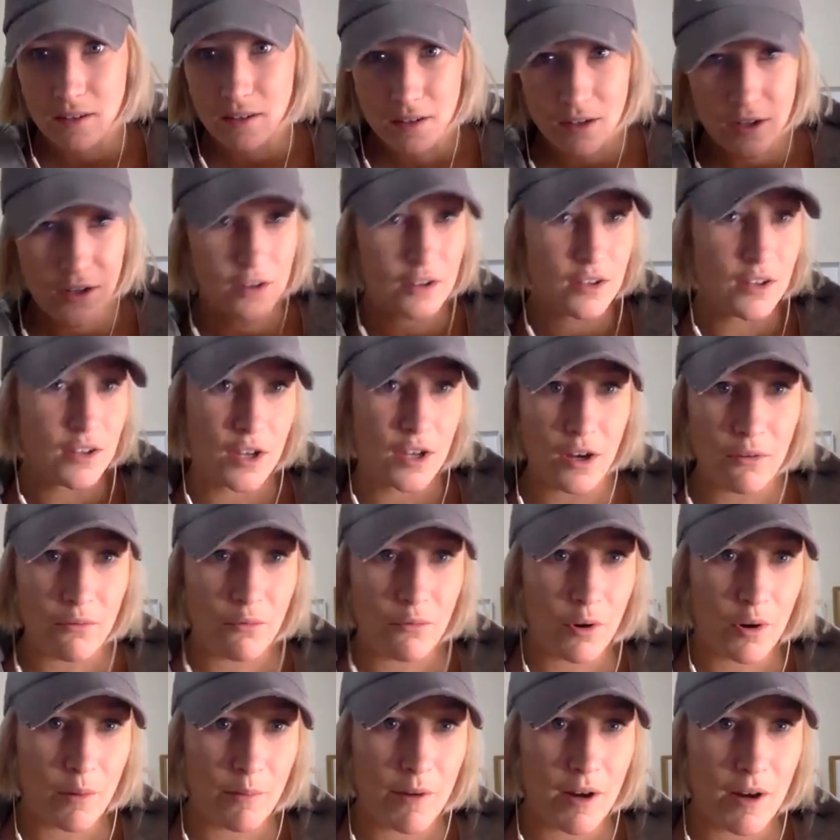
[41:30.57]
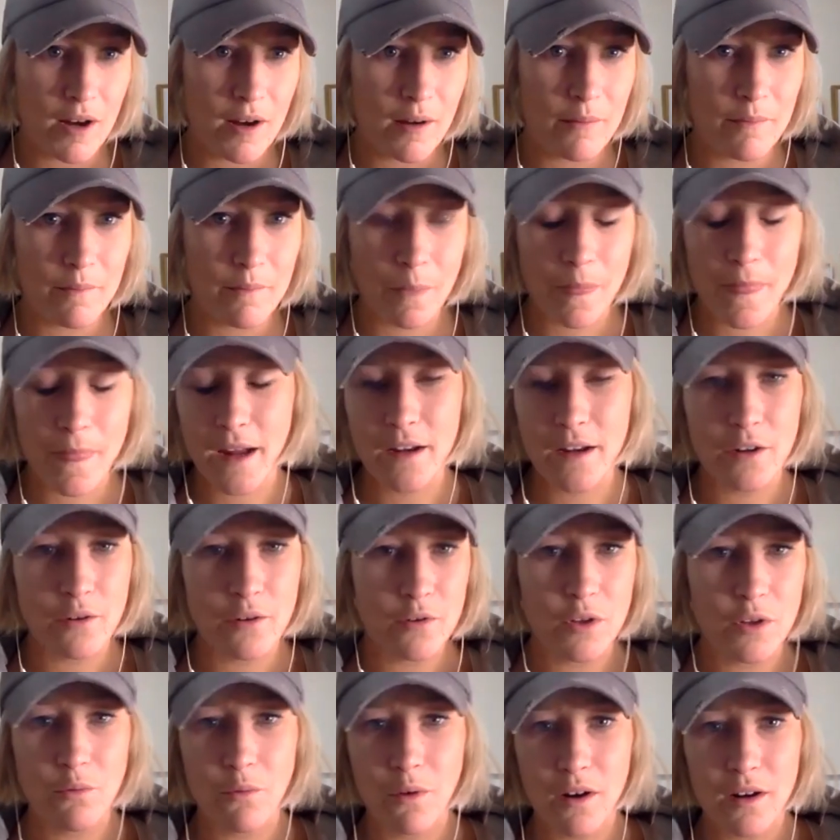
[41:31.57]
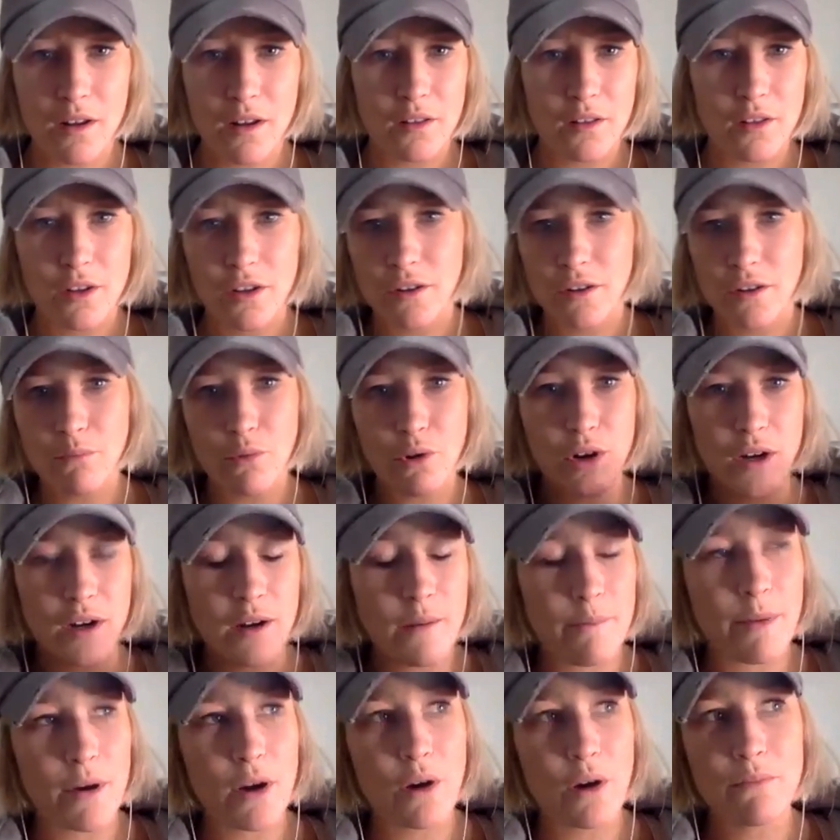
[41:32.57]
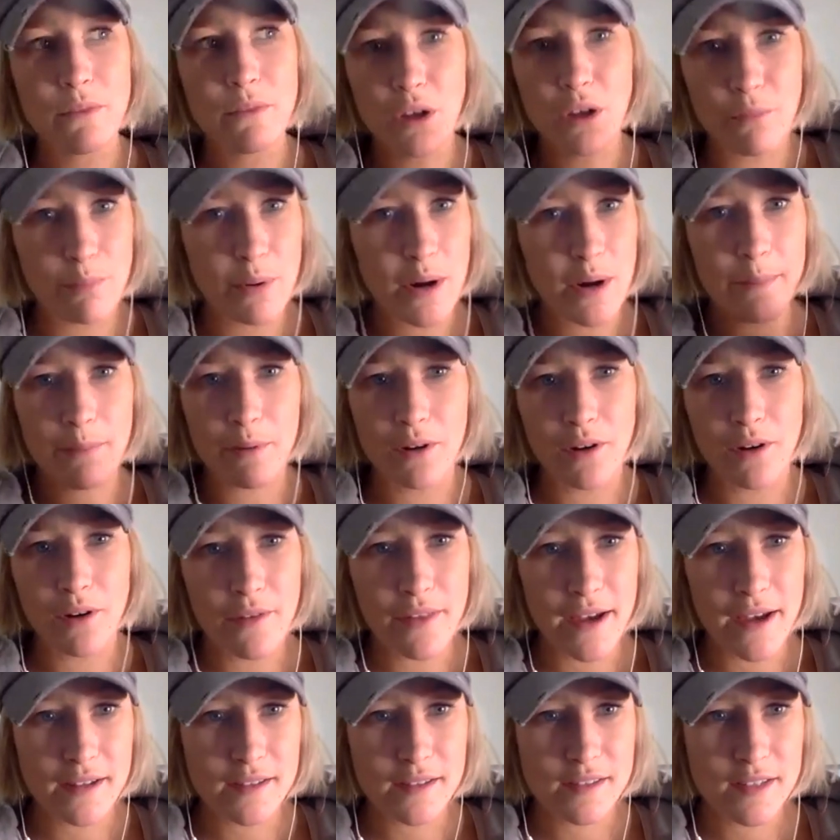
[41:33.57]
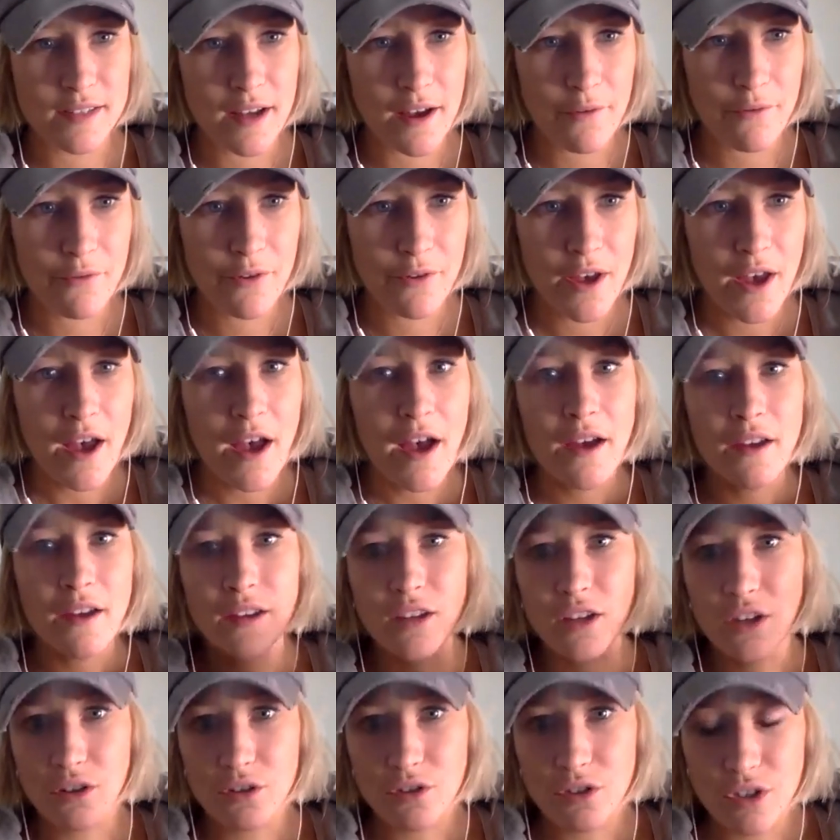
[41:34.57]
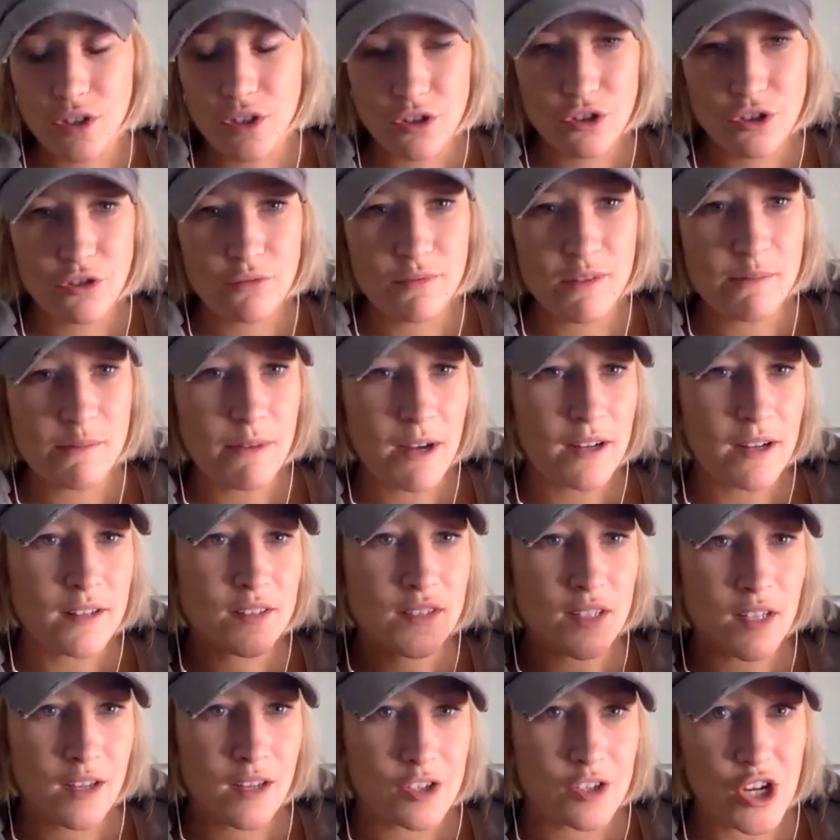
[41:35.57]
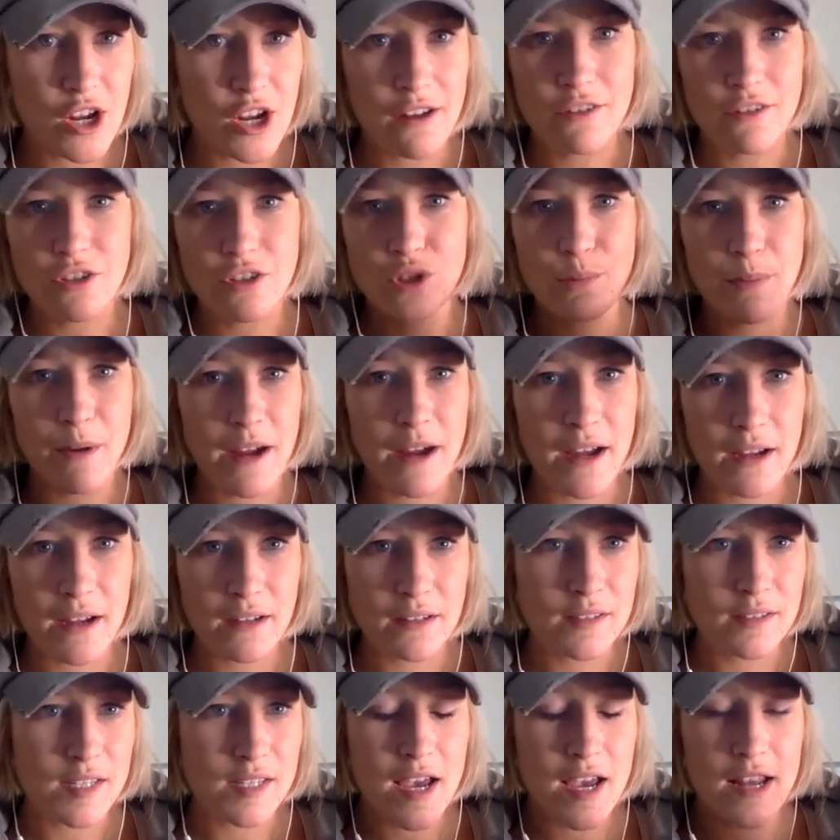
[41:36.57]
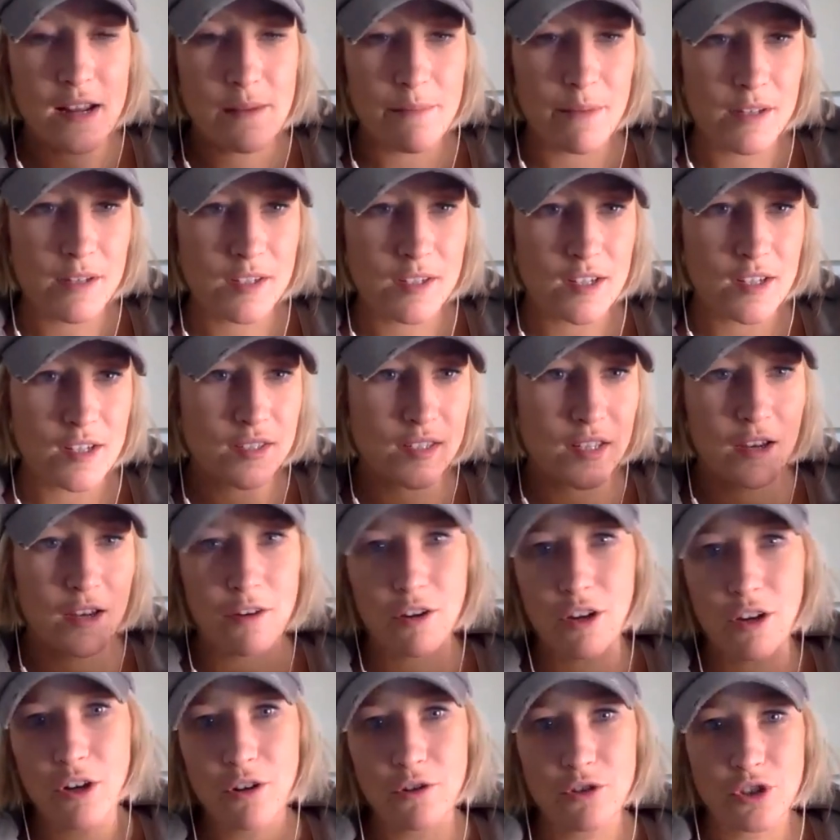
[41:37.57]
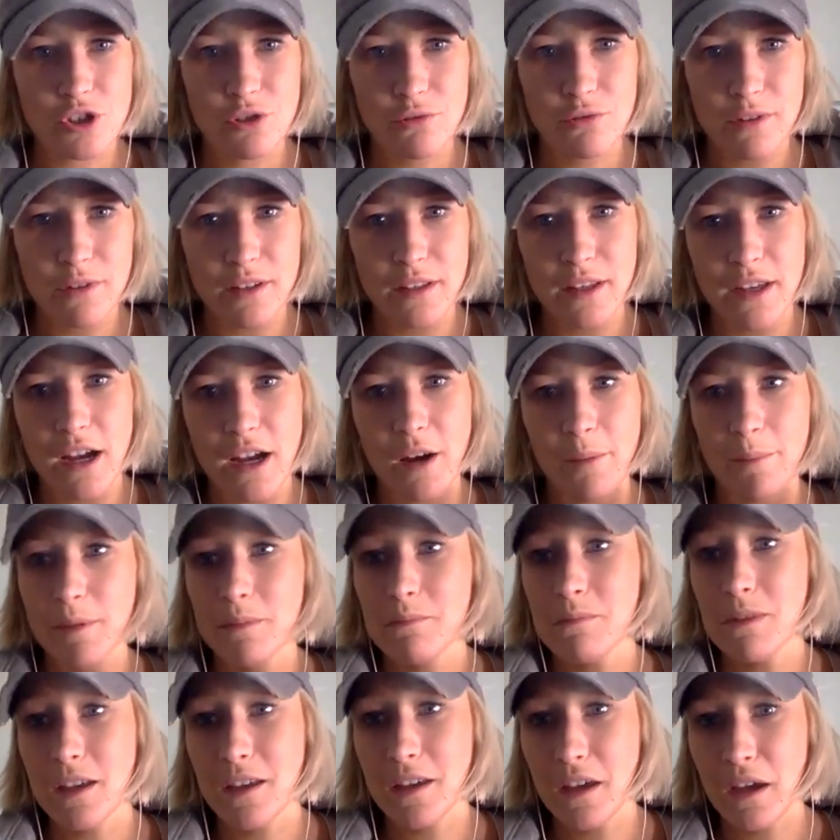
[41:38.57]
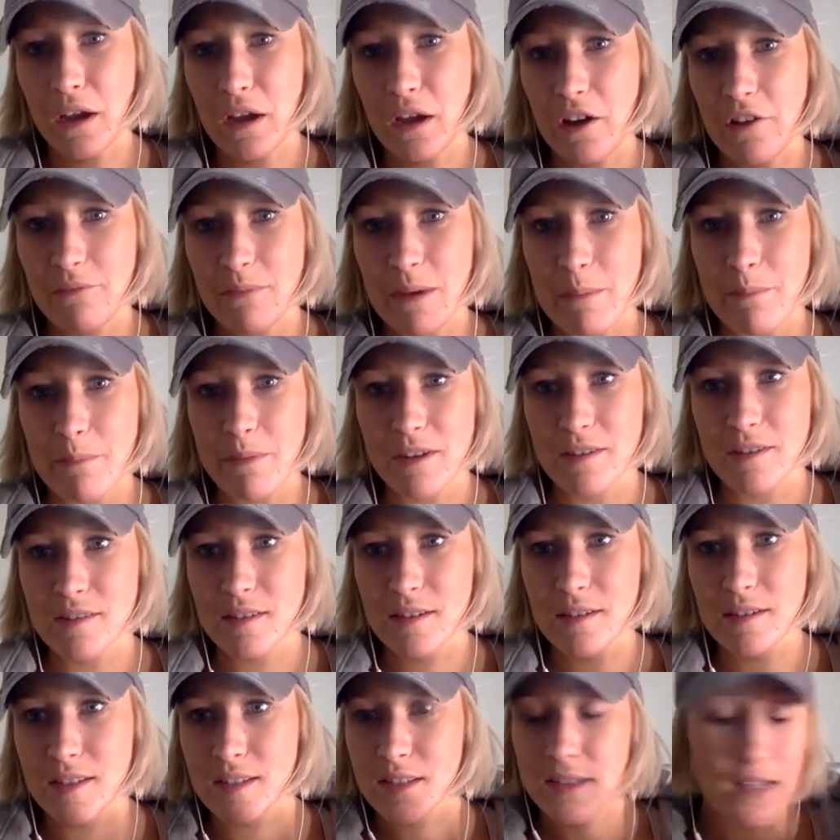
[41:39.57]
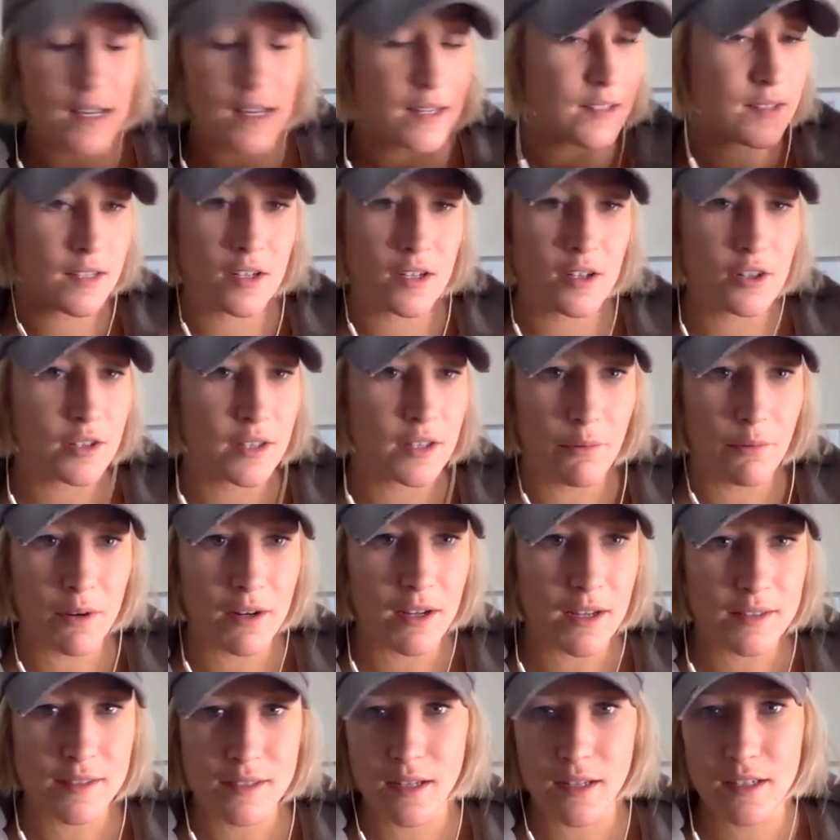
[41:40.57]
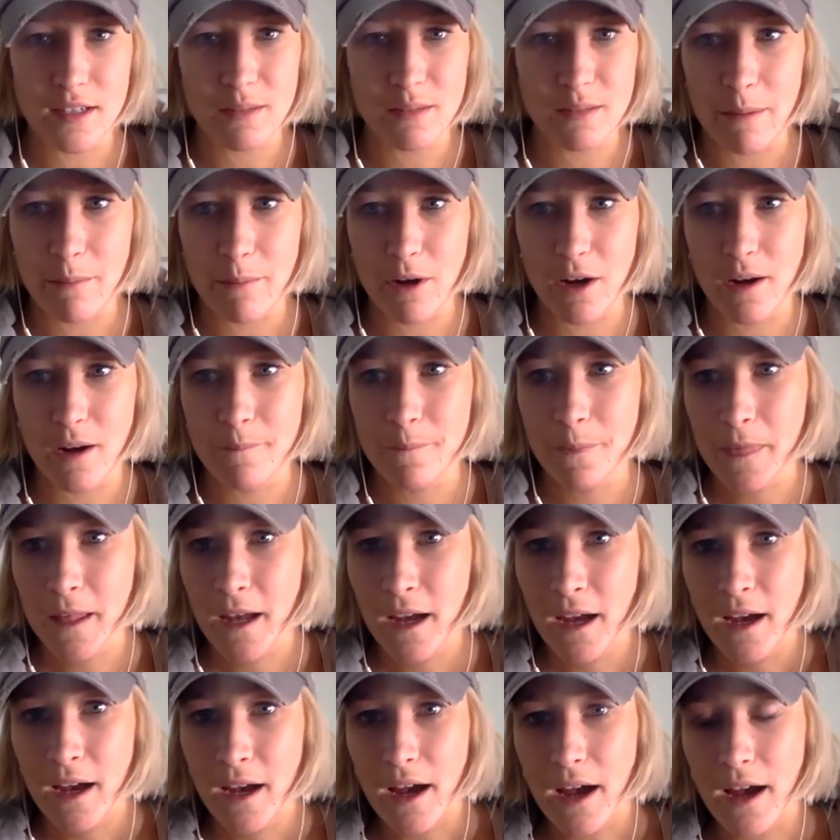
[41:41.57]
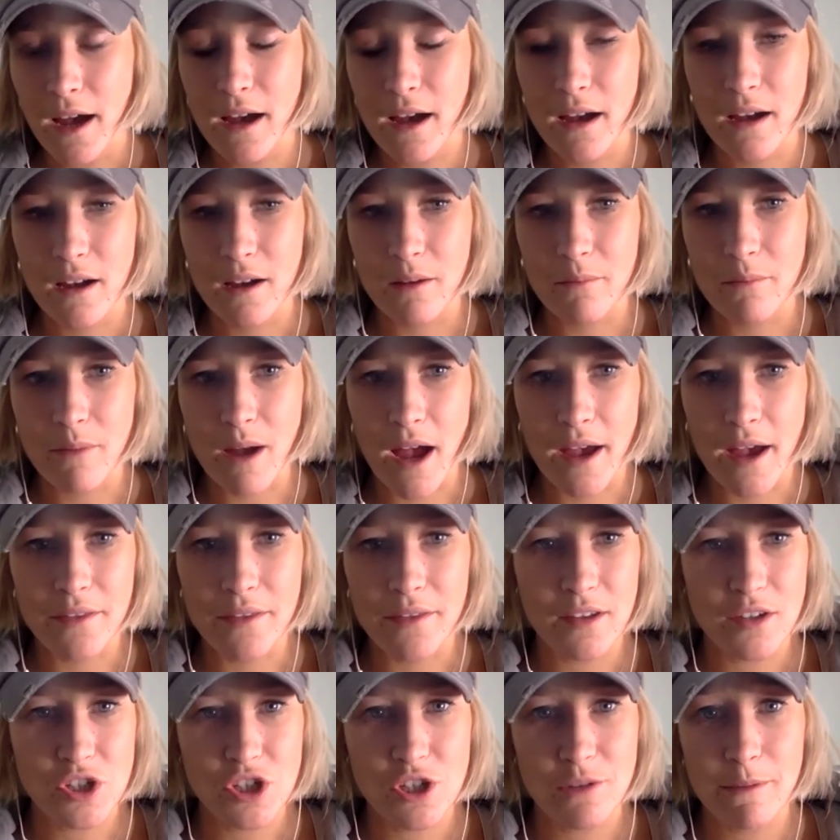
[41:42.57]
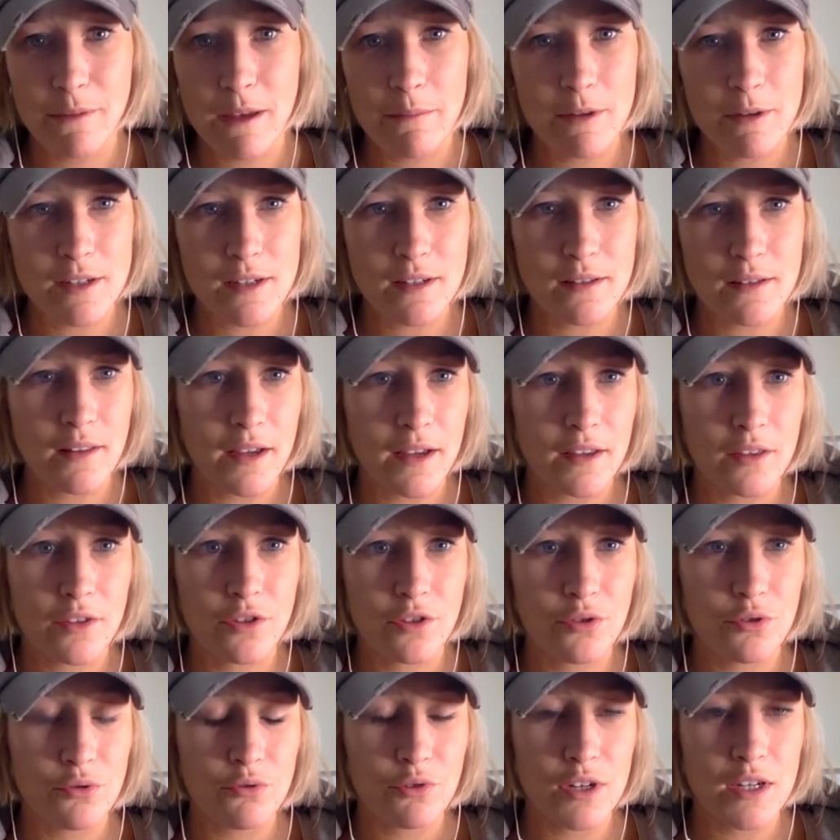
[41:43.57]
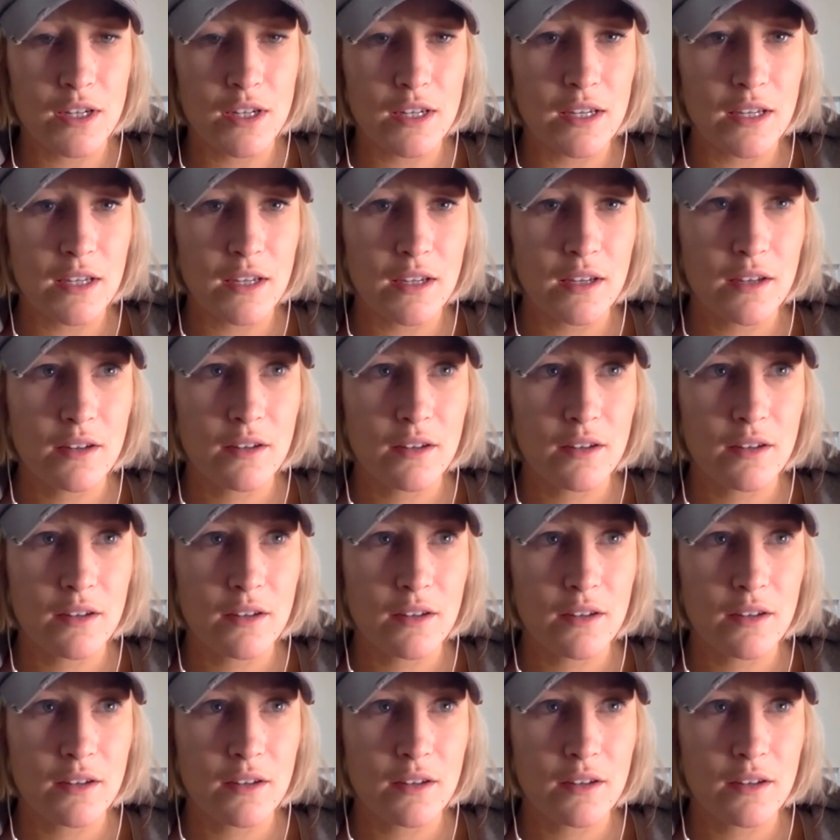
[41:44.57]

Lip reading: Here you go. Or mom, I know you want to learn more about meal prep and all that stuff. Here's your 2B Mindset Challenge Pack. Sign up as a discount coach. You're really helping me kick off my business. That's literally what I said to my mom. I think she maybe did like 3